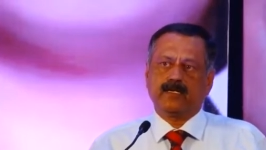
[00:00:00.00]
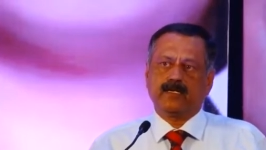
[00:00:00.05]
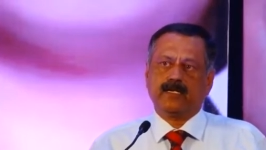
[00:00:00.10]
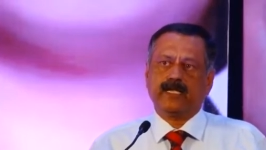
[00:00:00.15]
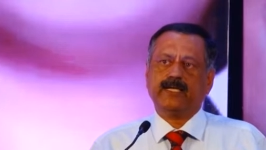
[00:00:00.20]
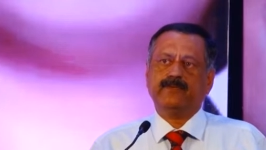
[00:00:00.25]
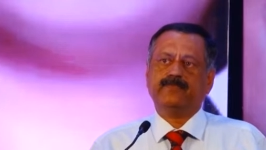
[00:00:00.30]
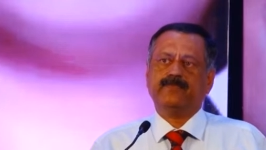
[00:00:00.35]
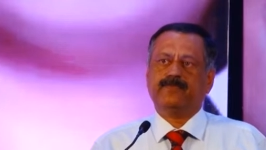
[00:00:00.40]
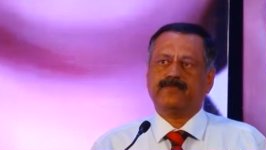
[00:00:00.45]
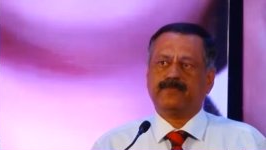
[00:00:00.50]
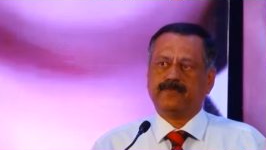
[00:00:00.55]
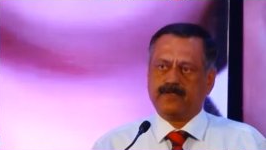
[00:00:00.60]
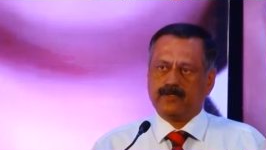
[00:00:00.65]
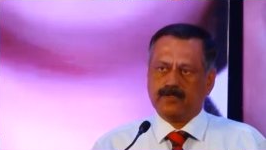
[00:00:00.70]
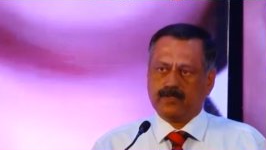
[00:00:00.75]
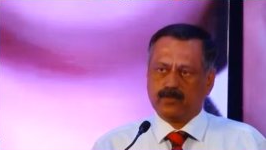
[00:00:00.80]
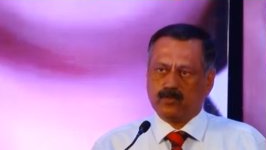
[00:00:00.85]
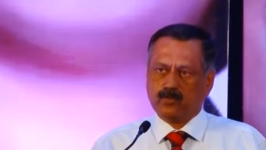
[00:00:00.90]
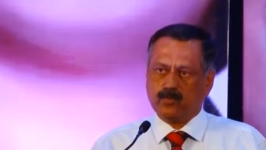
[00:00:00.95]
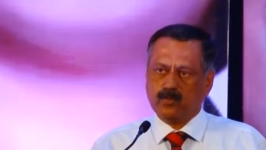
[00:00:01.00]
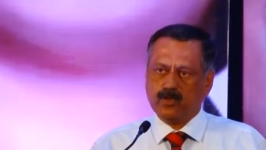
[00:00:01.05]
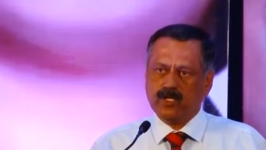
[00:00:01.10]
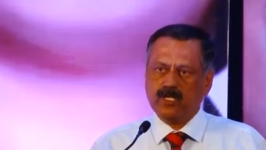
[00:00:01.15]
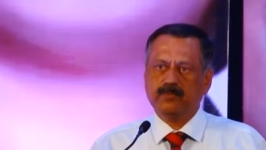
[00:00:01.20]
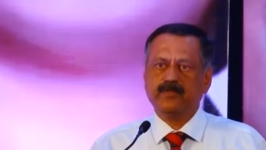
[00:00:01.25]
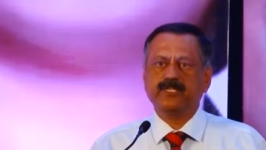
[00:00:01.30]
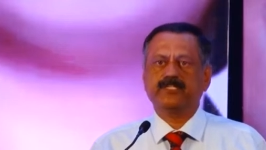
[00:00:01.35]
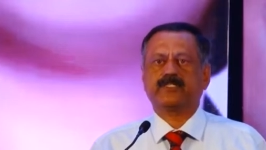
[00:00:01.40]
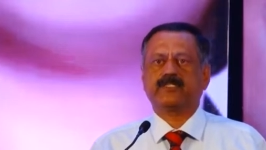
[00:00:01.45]
Life
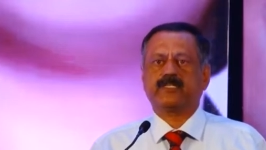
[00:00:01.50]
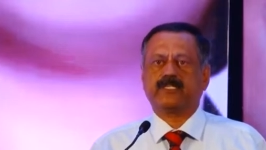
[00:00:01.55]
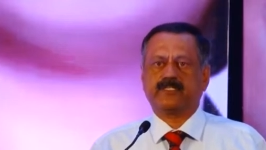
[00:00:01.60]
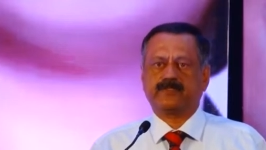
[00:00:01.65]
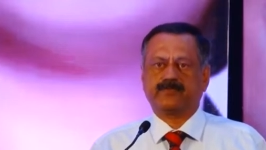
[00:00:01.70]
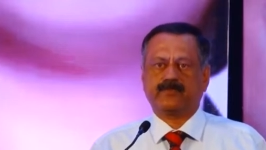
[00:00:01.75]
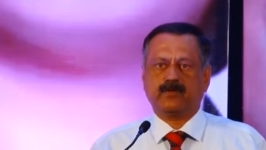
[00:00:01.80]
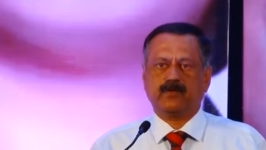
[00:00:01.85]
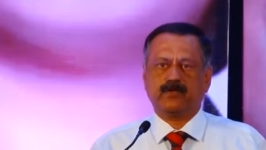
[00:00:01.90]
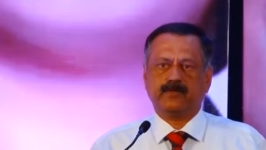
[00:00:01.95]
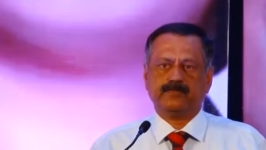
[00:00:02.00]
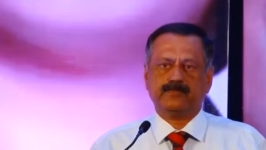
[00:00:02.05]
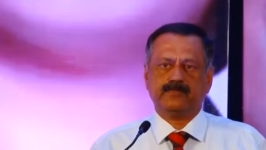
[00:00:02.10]
will be stressful.